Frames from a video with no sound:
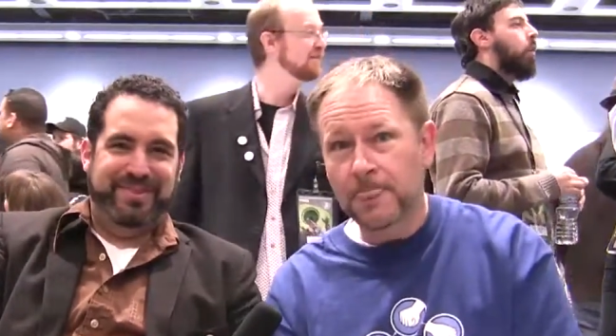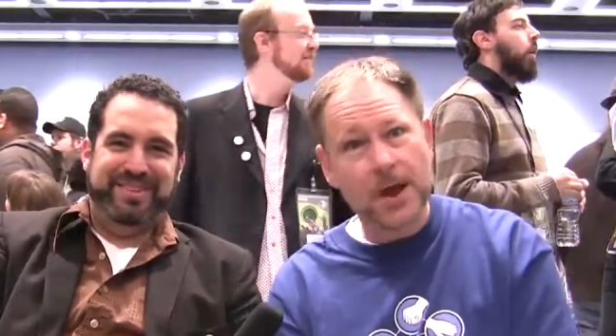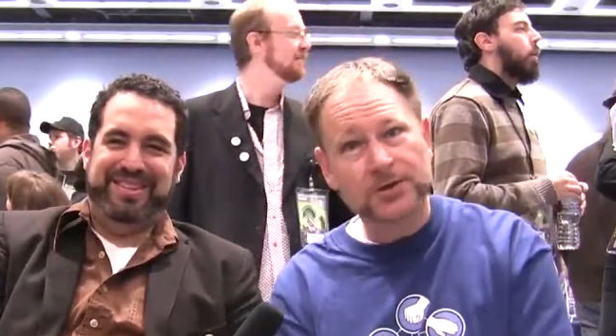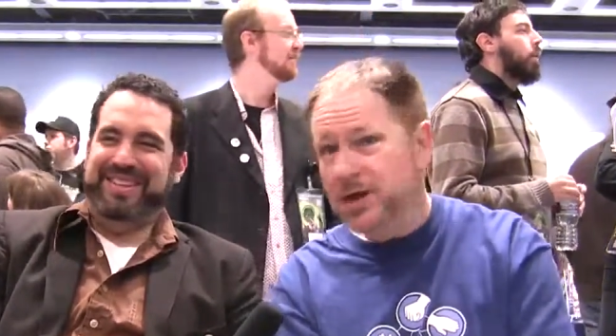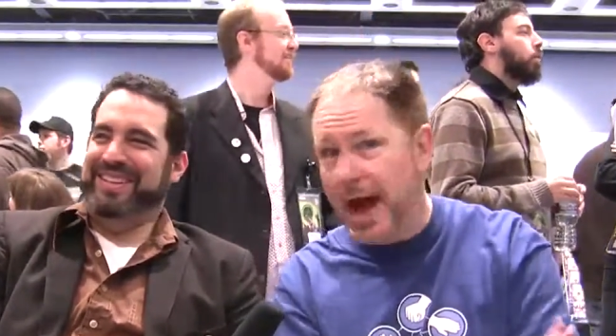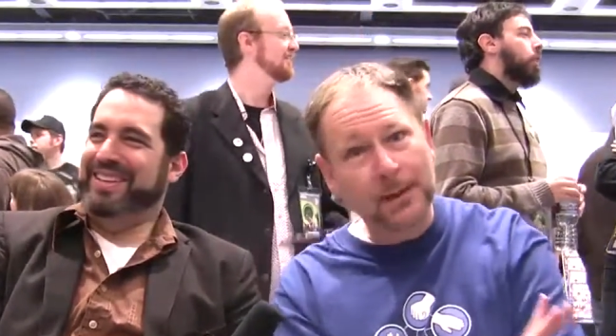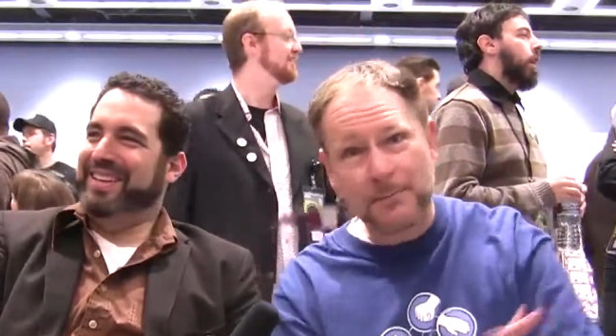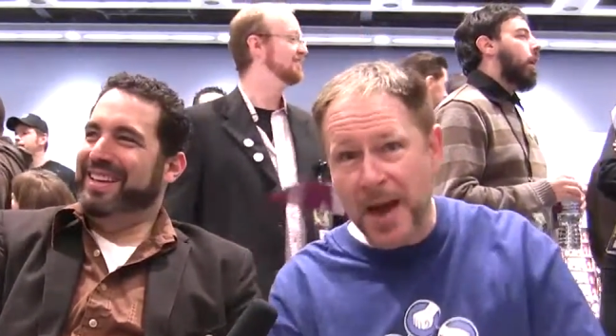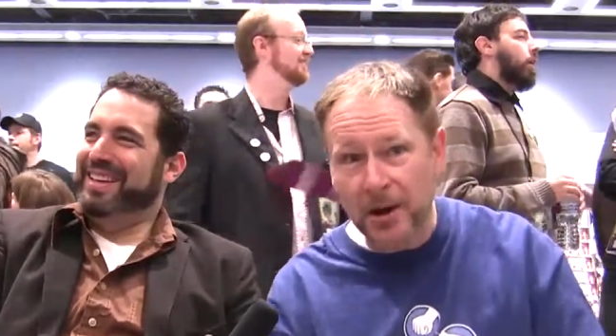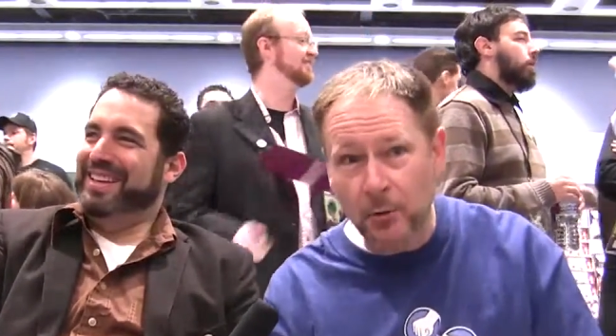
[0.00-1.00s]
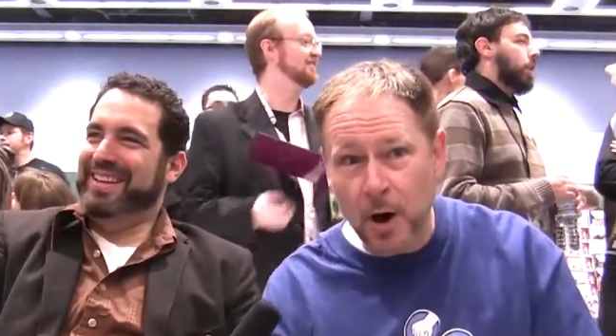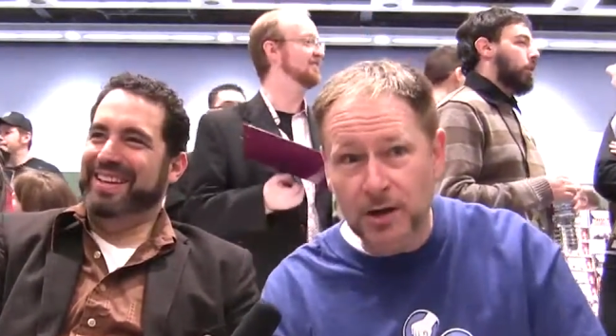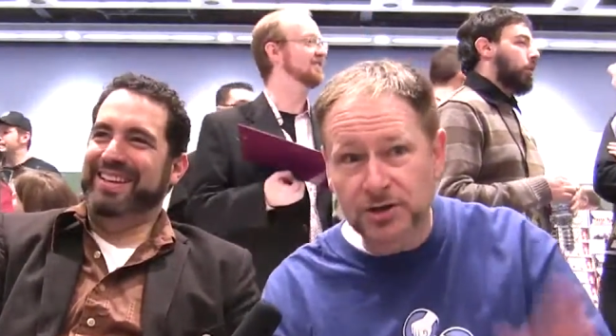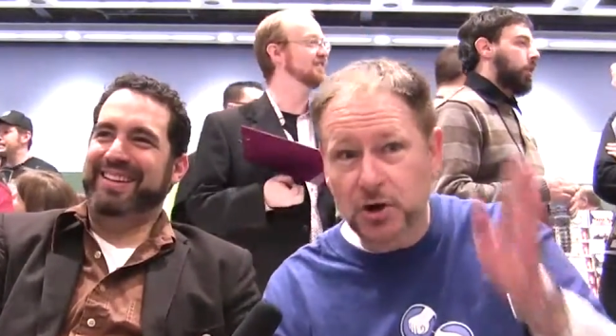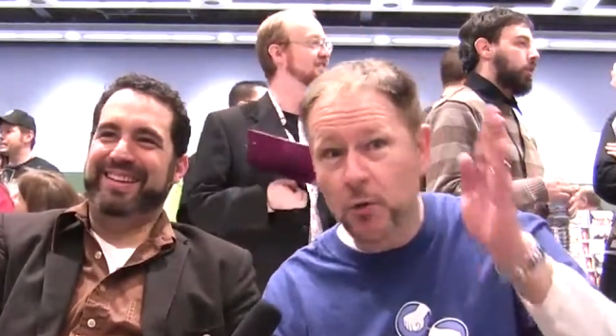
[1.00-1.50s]
Speaker 1: There's not a better one.
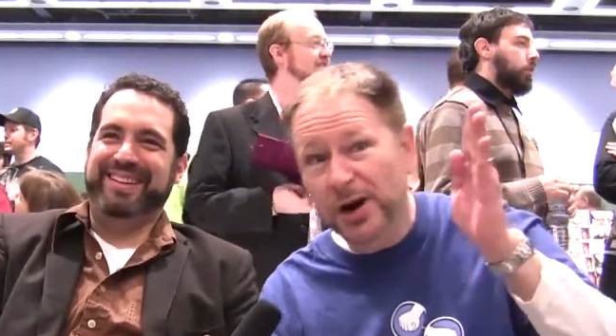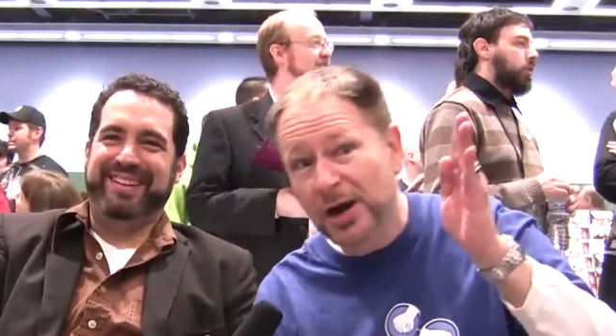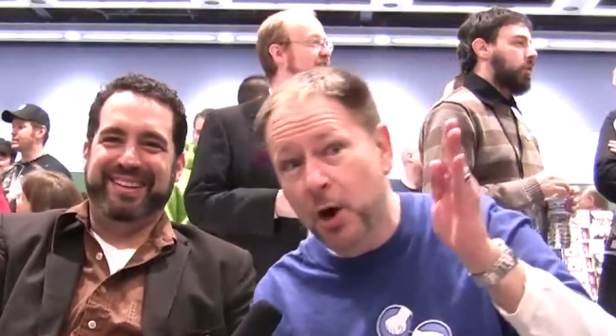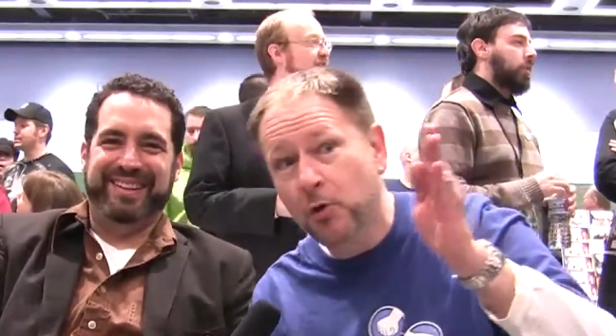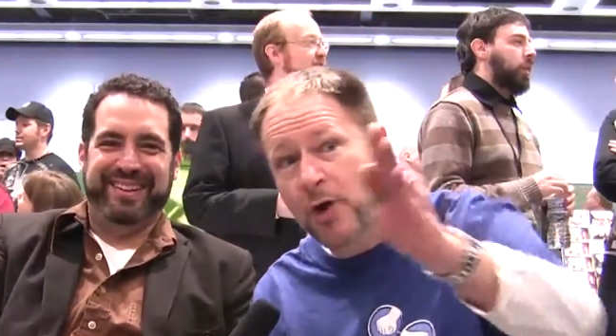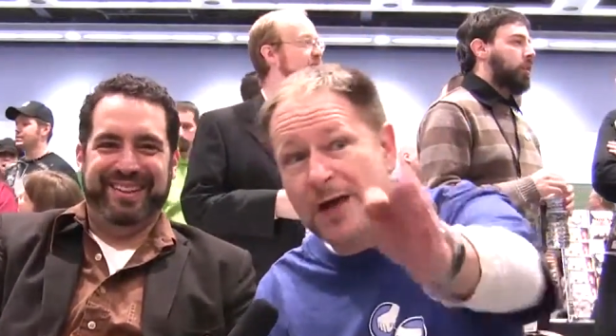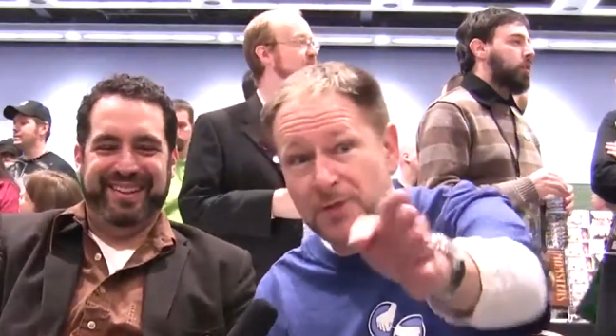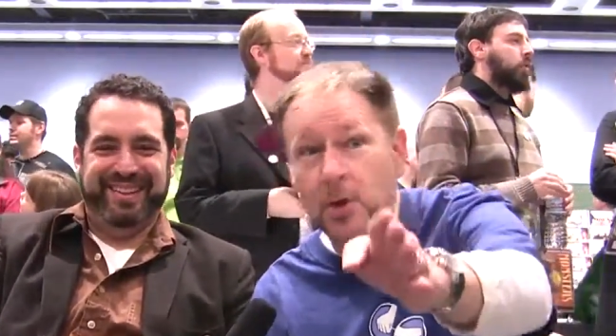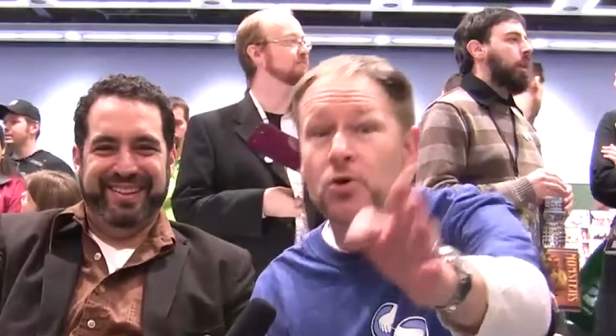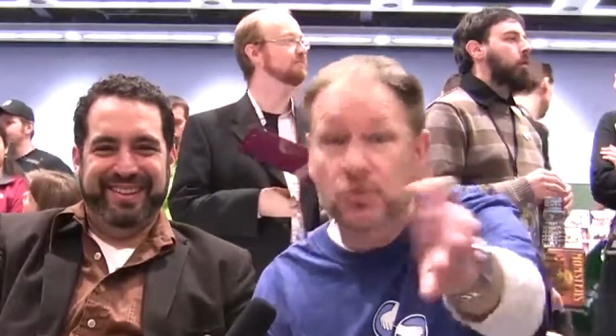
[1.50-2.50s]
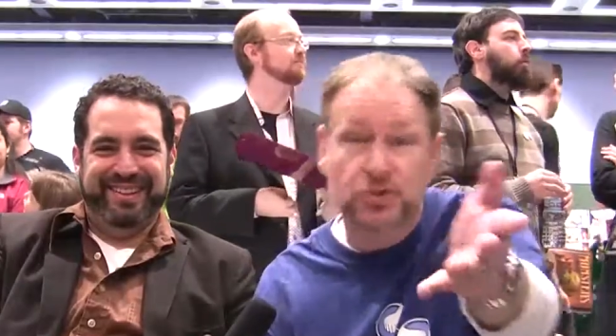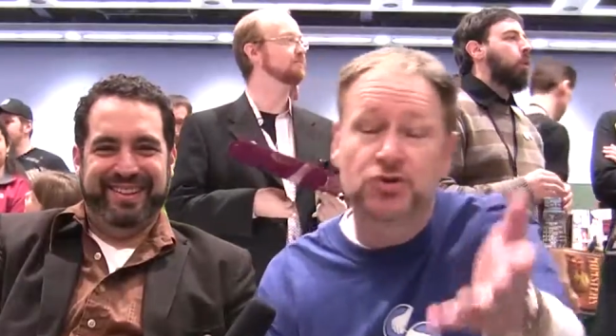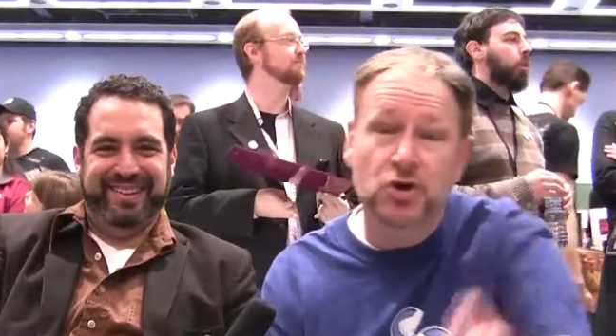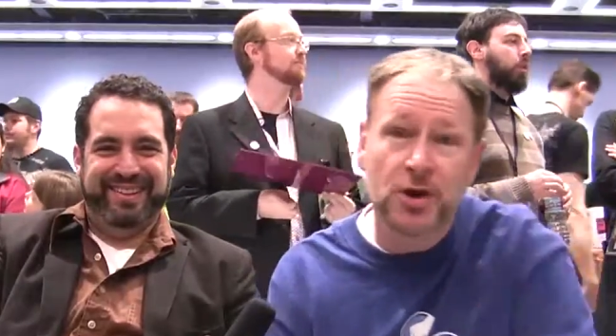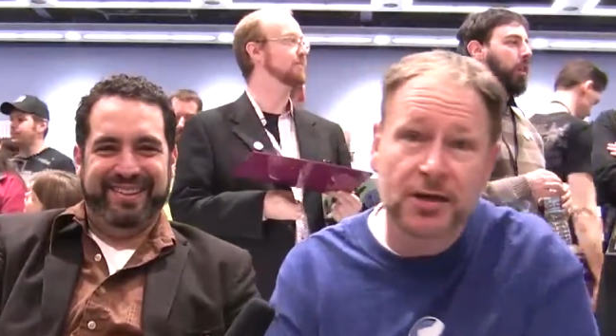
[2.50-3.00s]
So we're going to go right. You know, you should
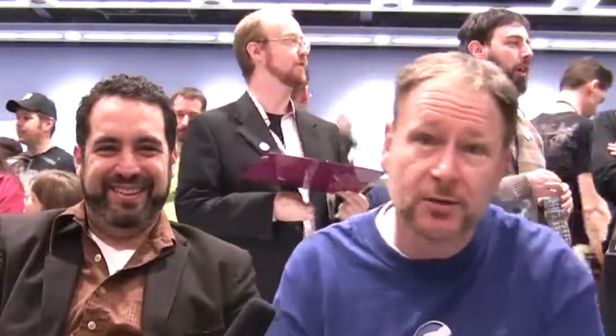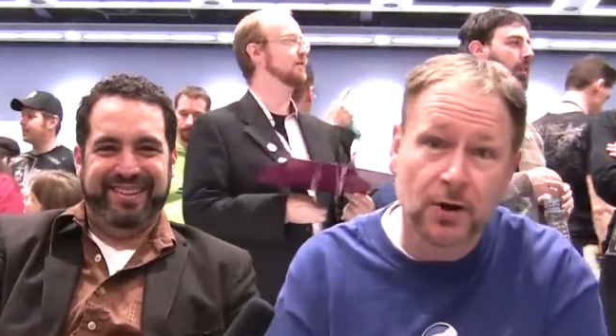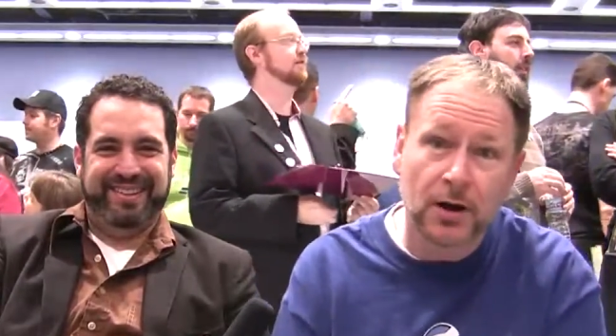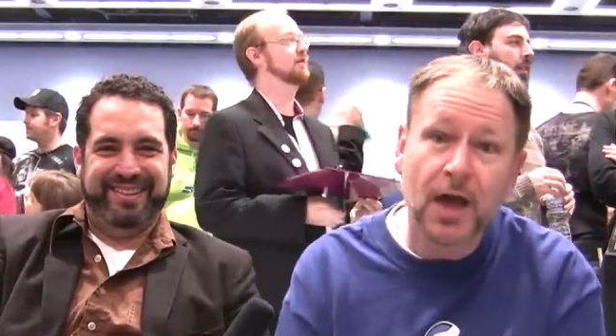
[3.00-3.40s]
tune into it.